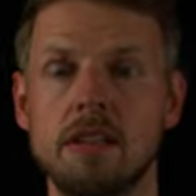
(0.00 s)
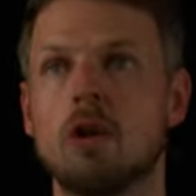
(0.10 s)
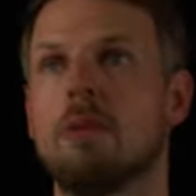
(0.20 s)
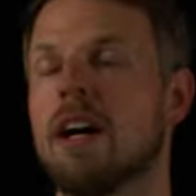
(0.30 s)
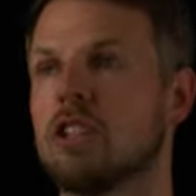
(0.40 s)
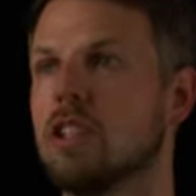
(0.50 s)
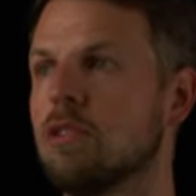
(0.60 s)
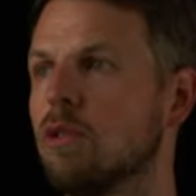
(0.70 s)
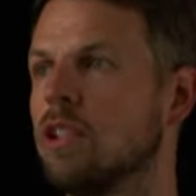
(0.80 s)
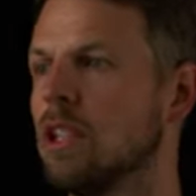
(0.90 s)
or partial
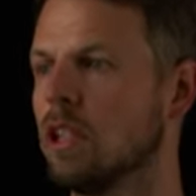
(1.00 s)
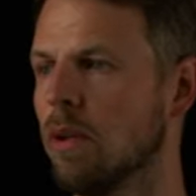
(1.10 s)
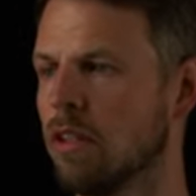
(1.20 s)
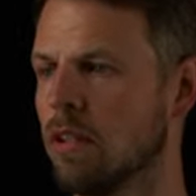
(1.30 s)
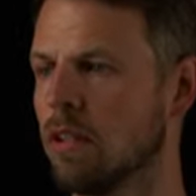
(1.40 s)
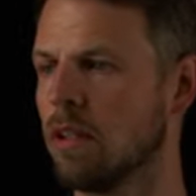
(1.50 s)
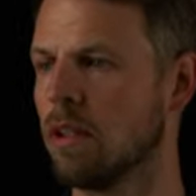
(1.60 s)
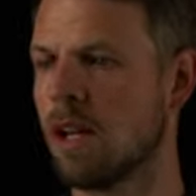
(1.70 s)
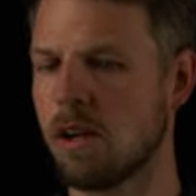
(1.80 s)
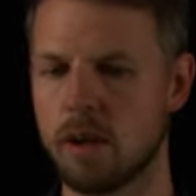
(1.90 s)
differential equations.
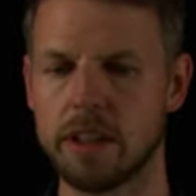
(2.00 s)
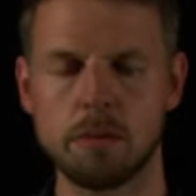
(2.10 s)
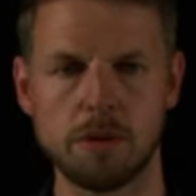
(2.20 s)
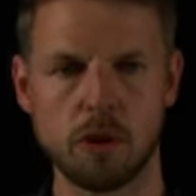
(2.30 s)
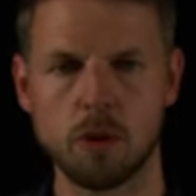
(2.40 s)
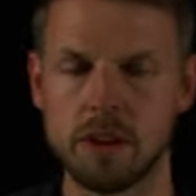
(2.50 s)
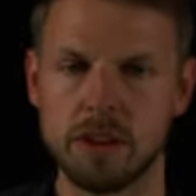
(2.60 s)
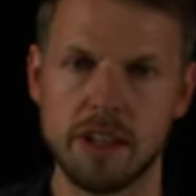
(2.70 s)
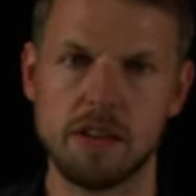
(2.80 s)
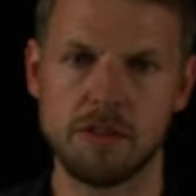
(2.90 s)
Right? And before we
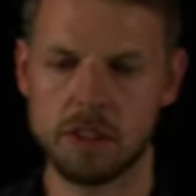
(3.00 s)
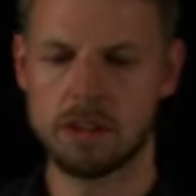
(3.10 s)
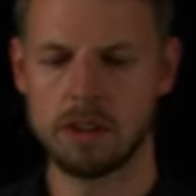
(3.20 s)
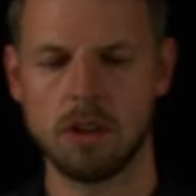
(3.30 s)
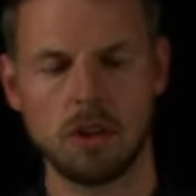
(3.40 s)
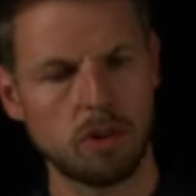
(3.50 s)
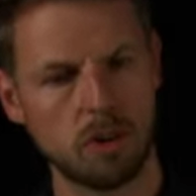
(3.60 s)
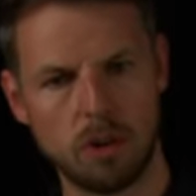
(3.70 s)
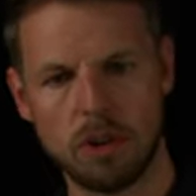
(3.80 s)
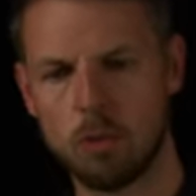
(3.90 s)
dive in, also into
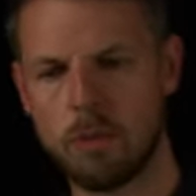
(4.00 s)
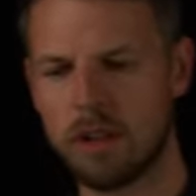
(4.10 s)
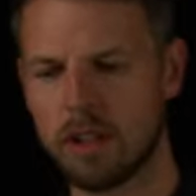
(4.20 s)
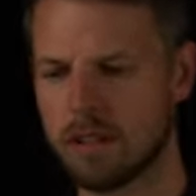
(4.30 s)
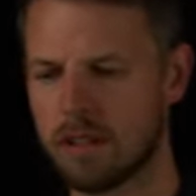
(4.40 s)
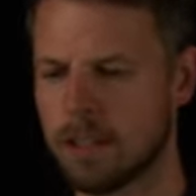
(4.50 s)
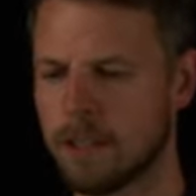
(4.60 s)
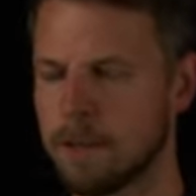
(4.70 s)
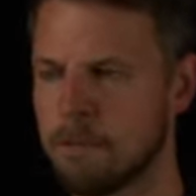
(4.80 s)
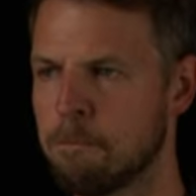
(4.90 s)
the numerics,
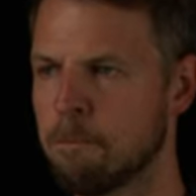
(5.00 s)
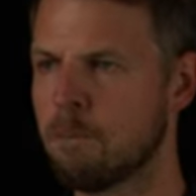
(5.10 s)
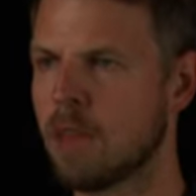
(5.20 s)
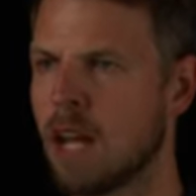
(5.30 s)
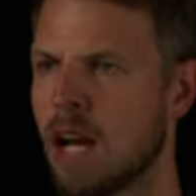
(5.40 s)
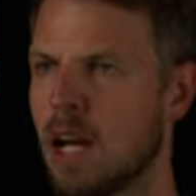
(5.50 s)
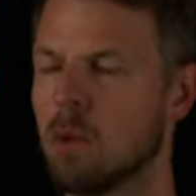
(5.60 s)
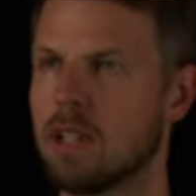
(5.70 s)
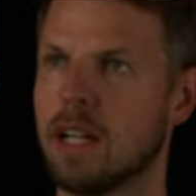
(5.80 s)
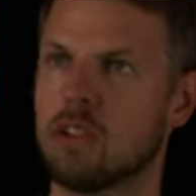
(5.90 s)
um, I would
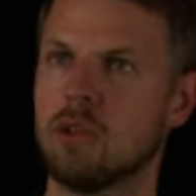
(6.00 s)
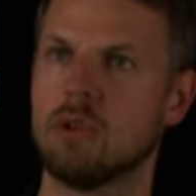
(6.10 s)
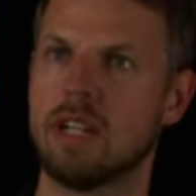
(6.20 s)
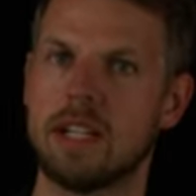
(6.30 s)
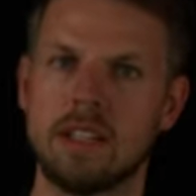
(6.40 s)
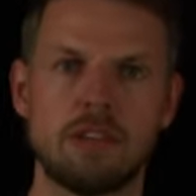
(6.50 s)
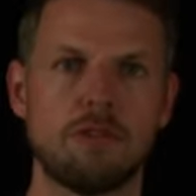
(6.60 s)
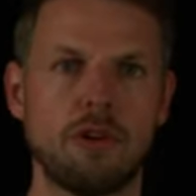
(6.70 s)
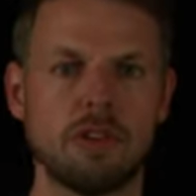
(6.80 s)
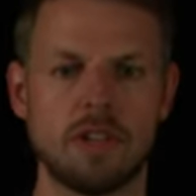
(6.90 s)
like to take this
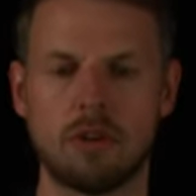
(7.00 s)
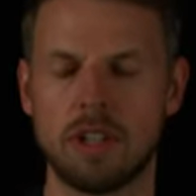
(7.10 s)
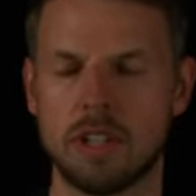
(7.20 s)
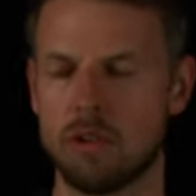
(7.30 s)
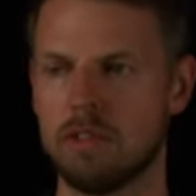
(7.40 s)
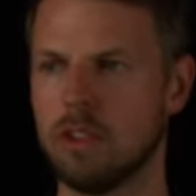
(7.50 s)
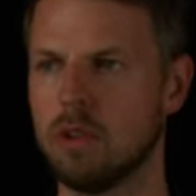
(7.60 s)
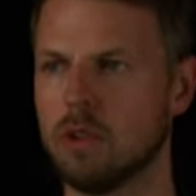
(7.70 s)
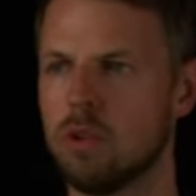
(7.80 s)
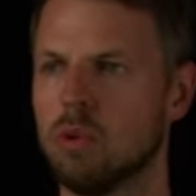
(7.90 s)
first introductory video
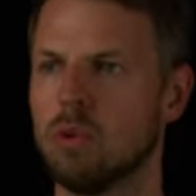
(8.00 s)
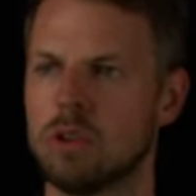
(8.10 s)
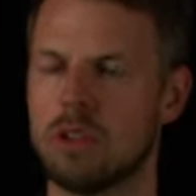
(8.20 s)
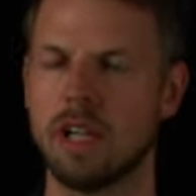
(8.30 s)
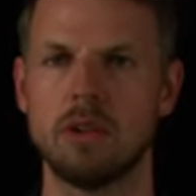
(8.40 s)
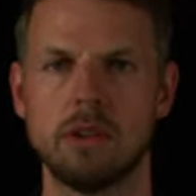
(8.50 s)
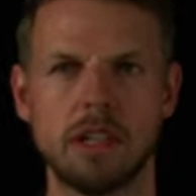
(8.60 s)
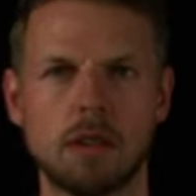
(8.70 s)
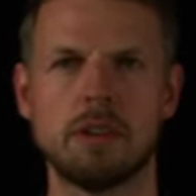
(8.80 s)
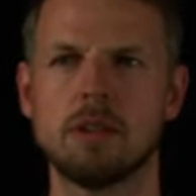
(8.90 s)
to tell you a little
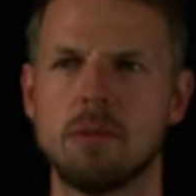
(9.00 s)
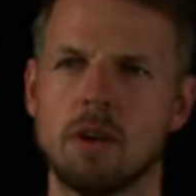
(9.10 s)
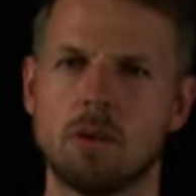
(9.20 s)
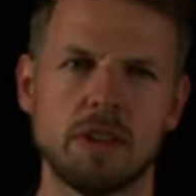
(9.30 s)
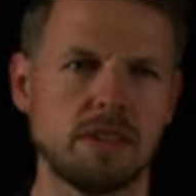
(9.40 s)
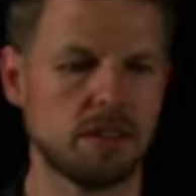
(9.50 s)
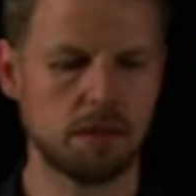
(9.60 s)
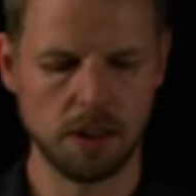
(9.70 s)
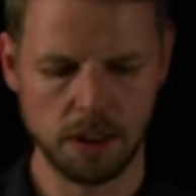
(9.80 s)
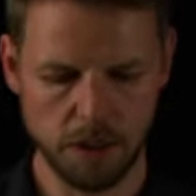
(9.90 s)
bit about what's
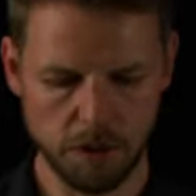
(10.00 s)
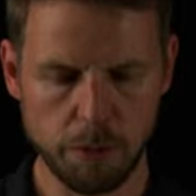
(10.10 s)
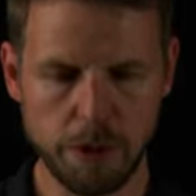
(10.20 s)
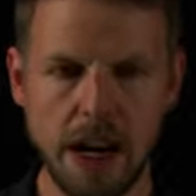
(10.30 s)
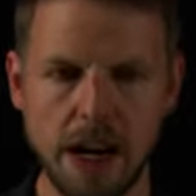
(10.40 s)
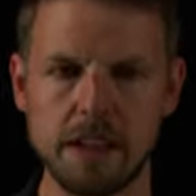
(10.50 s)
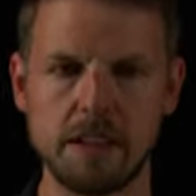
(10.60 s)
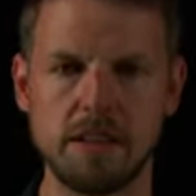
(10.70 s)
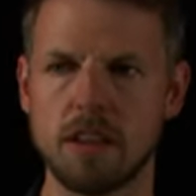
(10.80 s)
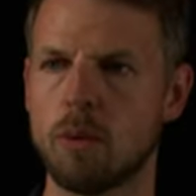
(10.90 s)
even behind
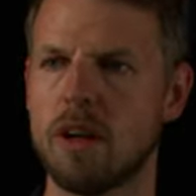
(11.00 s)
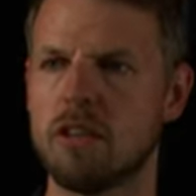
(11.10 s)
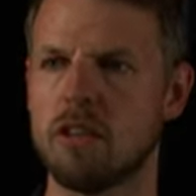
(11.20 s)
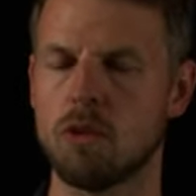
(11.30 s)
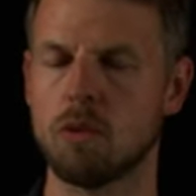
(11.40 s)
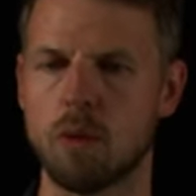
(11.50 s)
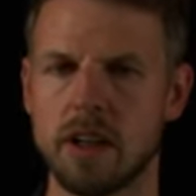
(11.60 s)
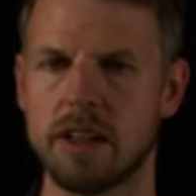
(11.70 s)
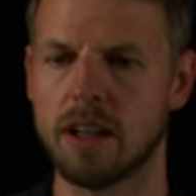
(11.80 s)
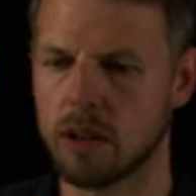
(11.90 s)
these equations, why
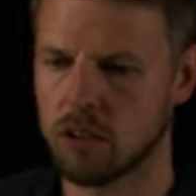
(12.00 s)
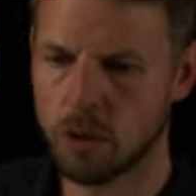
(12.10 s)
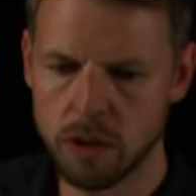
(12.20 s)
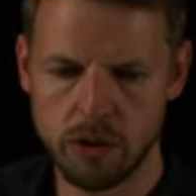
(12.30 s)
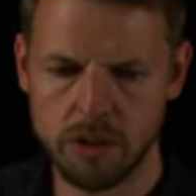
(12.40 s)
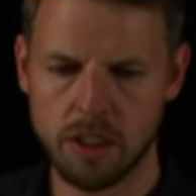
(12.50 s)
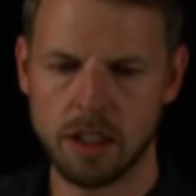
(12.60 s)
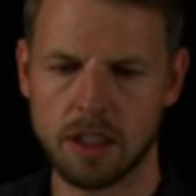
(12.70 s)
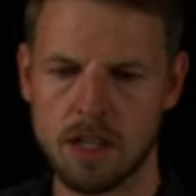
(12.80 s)
they are so interesting,